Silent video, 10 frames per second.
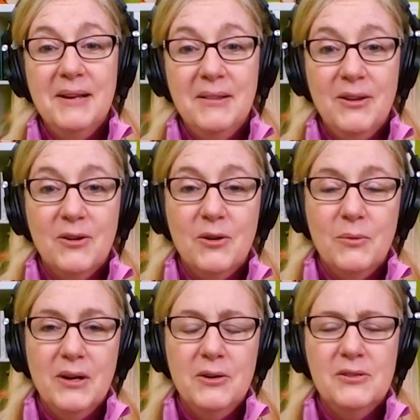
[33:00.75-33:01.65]
in their
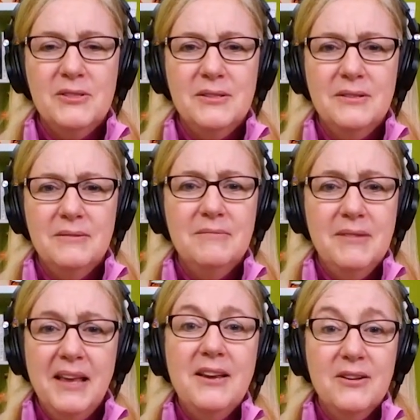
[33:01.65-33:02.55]
careers,
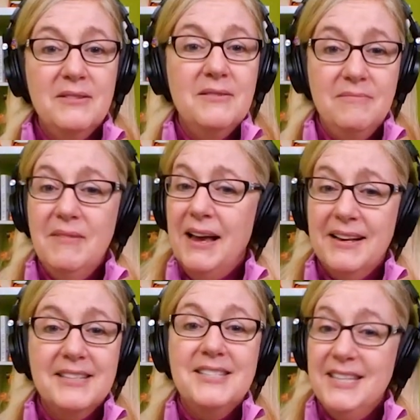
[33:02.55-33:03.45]
I
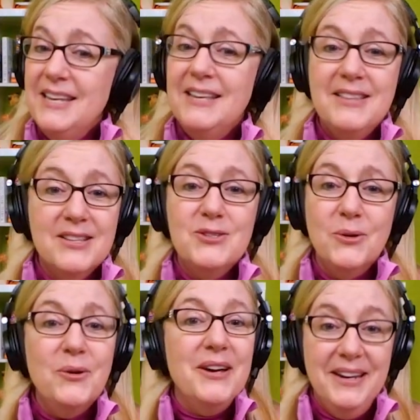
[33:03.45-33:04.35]
could see the
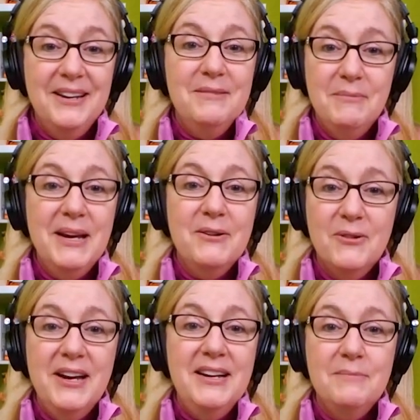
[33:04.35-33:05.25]
story being
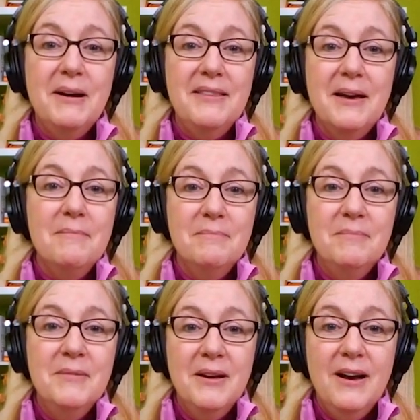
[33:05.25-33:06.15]
created by them
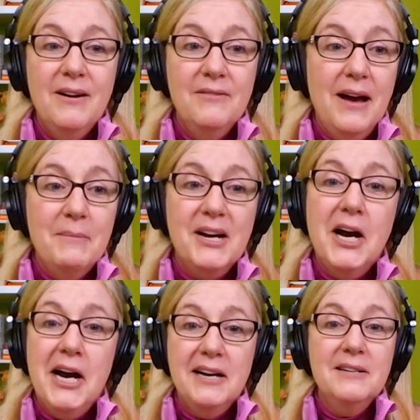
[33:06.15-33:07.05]
of, I'm a
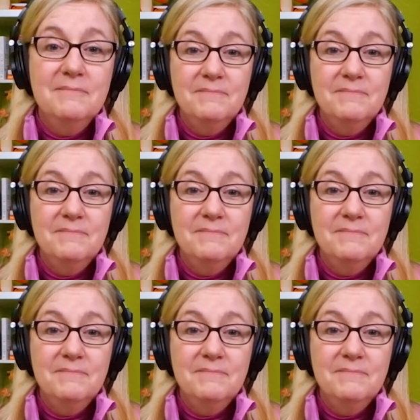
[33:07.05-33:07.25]
cog.